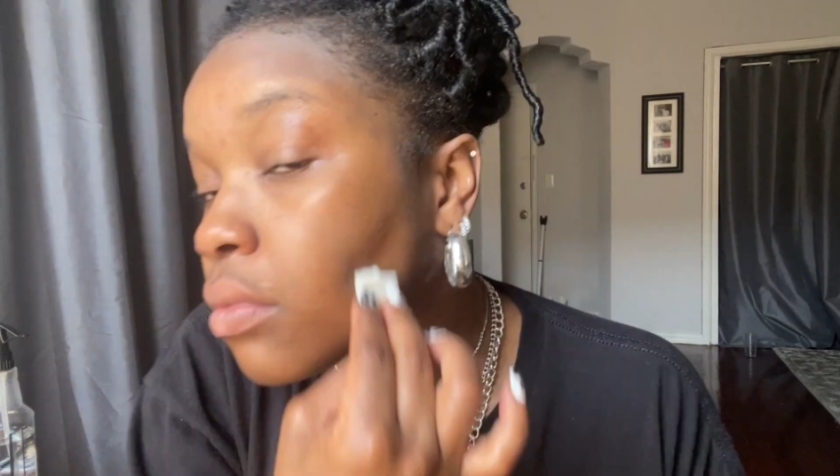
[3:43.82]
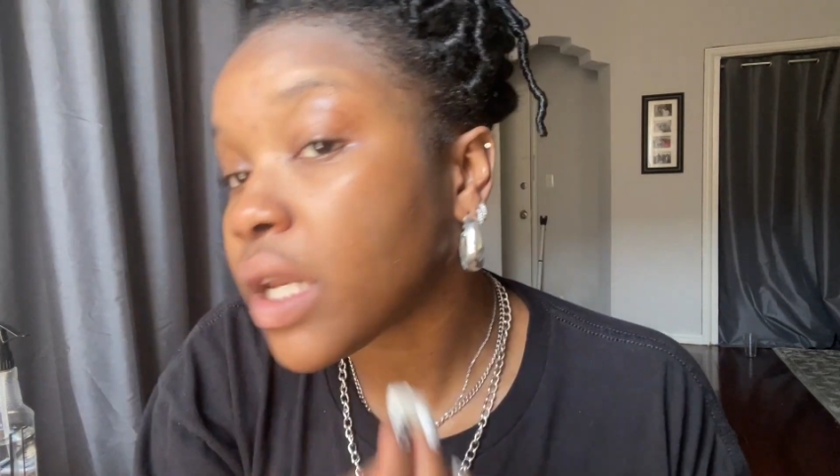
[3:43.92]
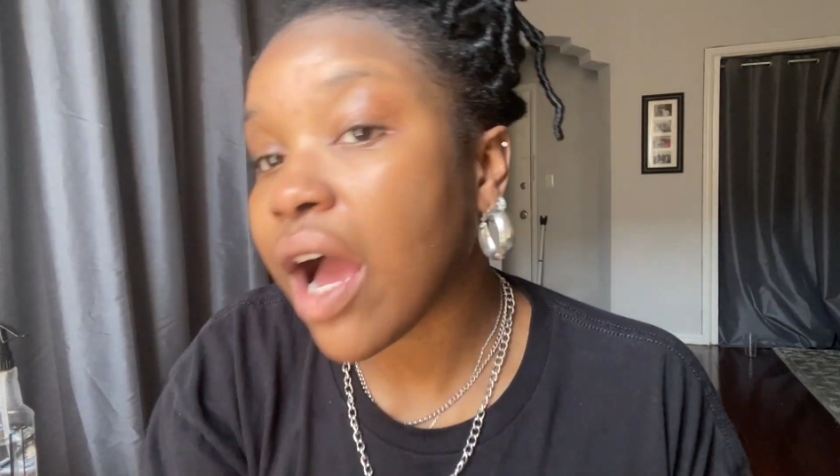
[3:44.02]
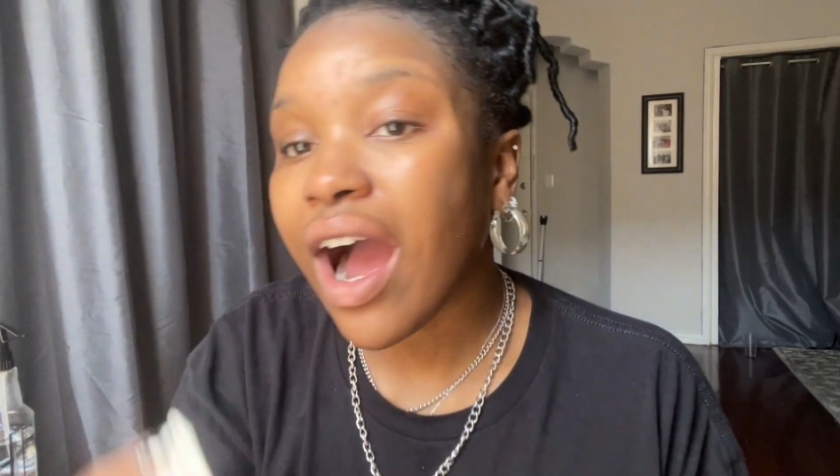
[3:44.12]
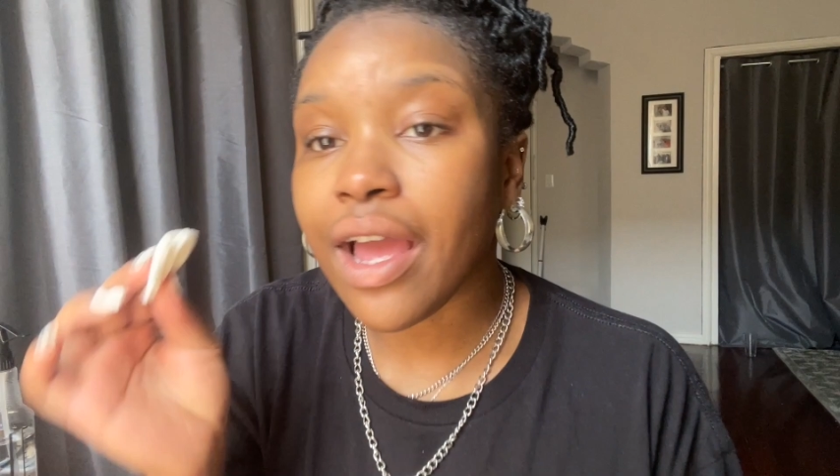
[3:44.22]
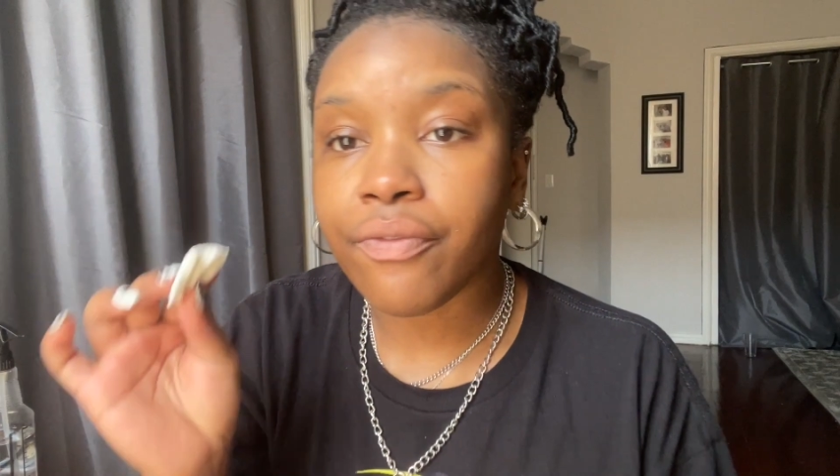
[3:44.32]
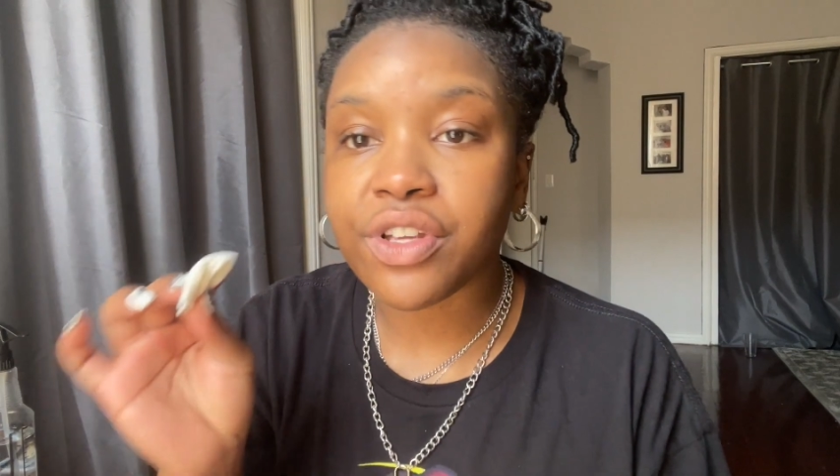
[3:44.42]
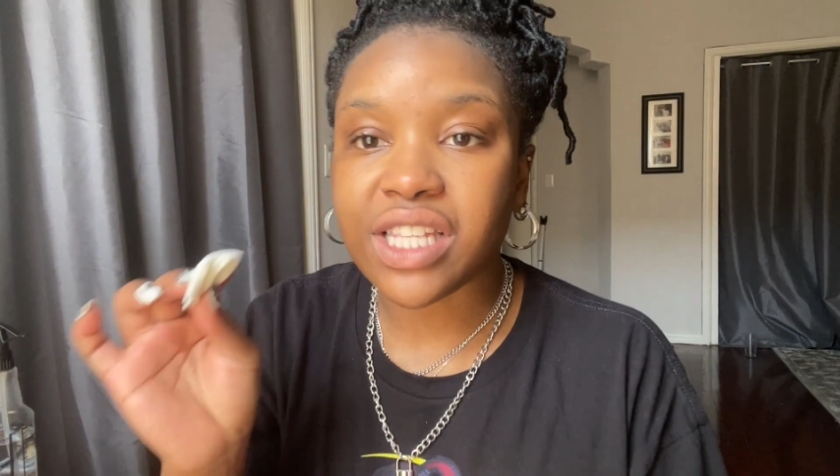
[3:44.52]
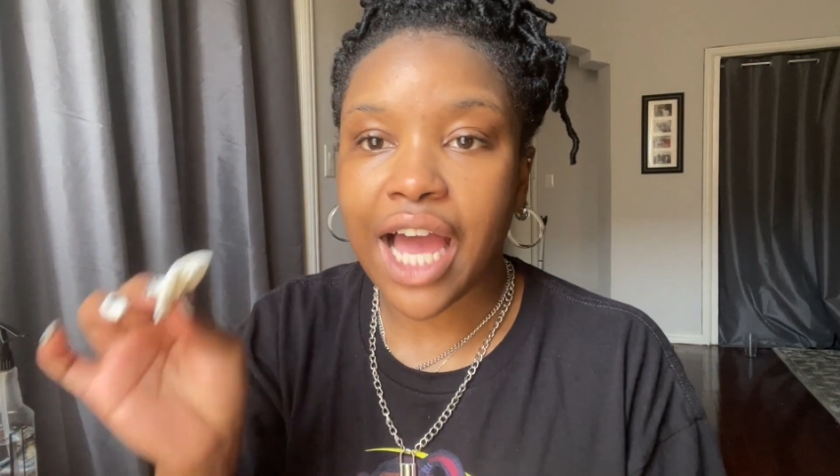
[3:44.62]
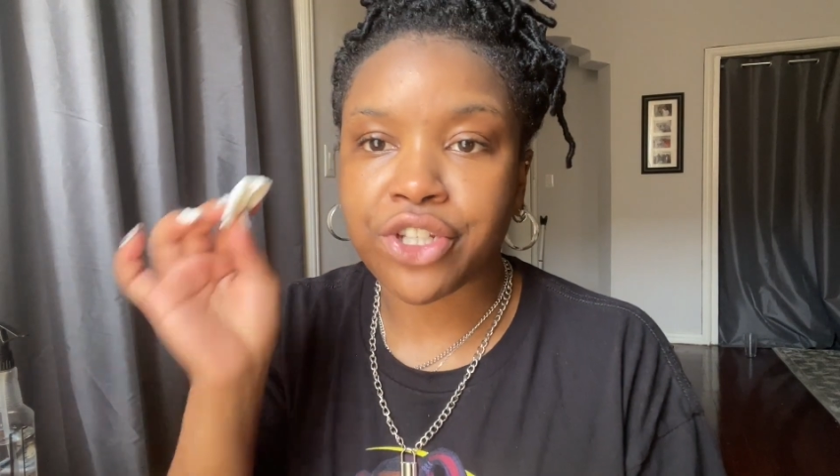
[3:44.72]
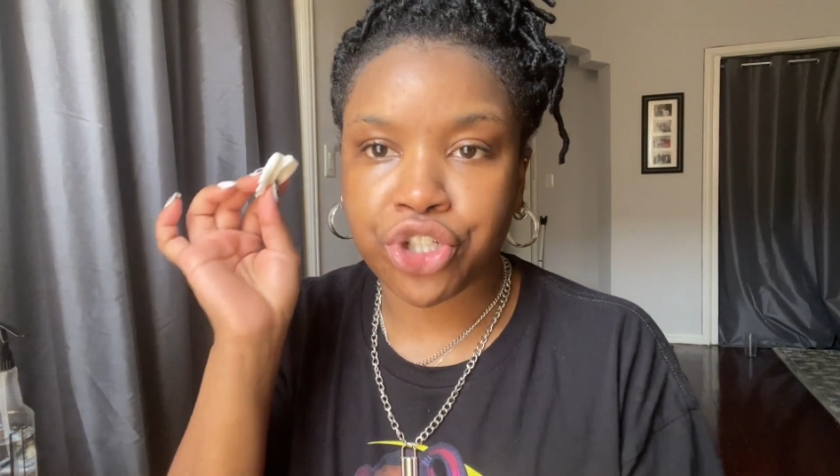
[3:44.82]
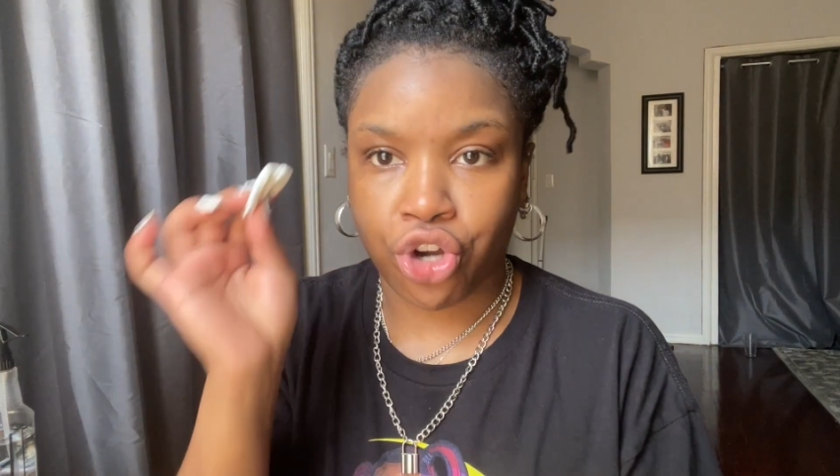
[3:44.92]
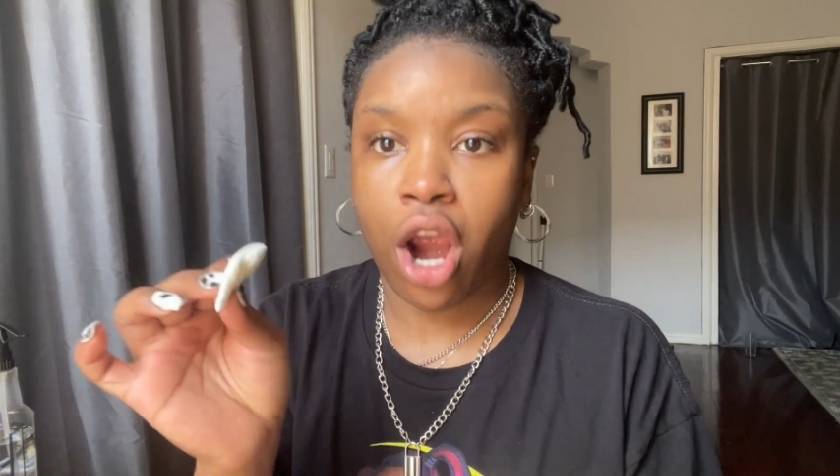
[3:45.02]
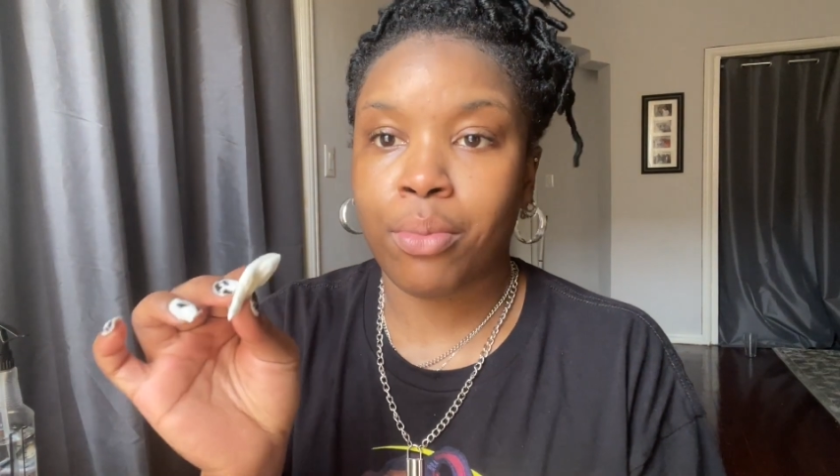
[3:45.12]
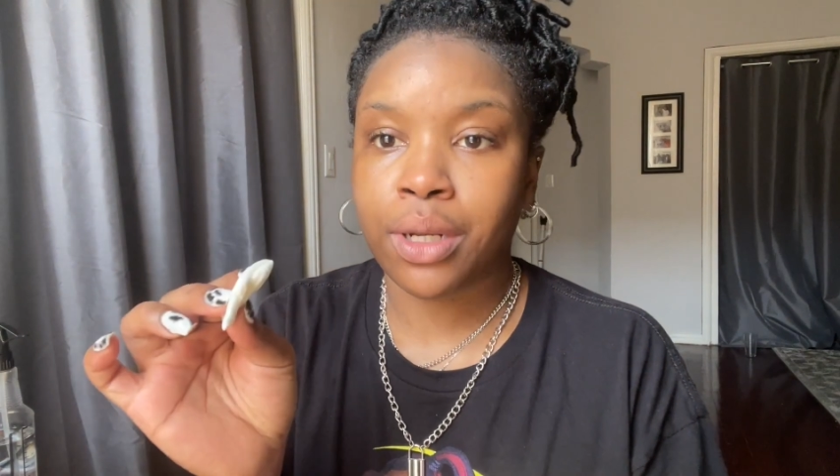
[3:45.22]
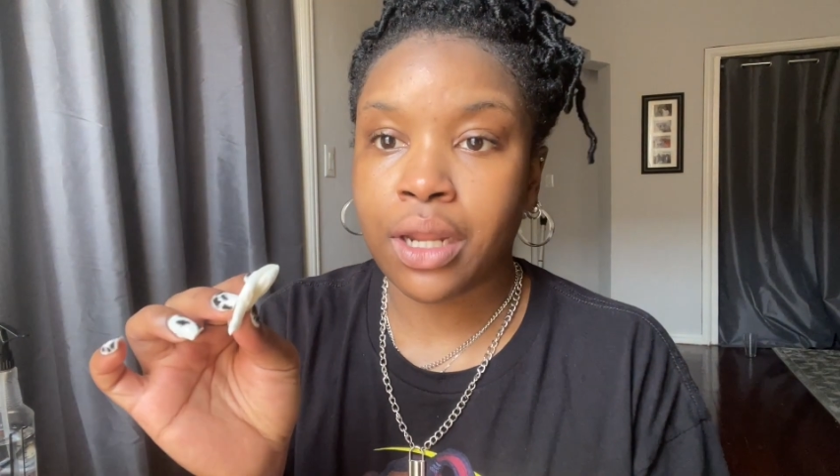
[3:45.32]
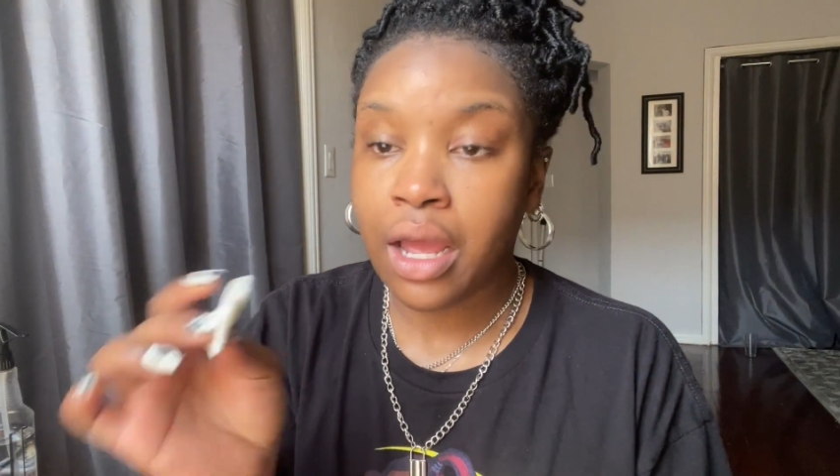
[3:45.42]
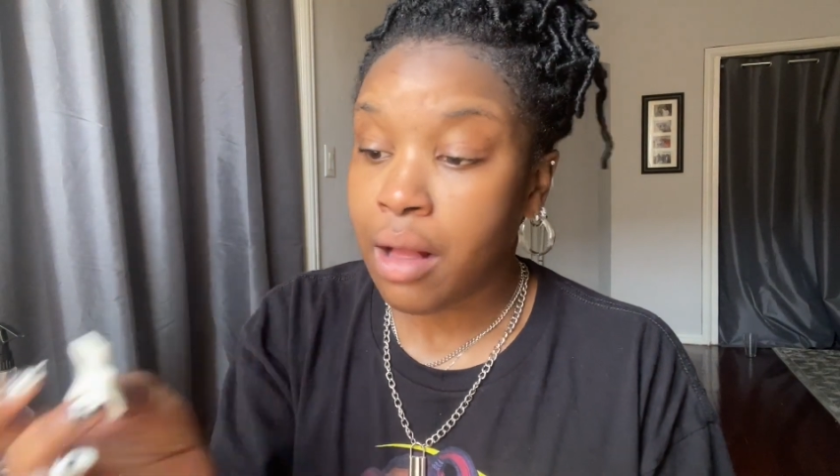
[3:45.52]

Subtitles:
Now, I emphasize Charmin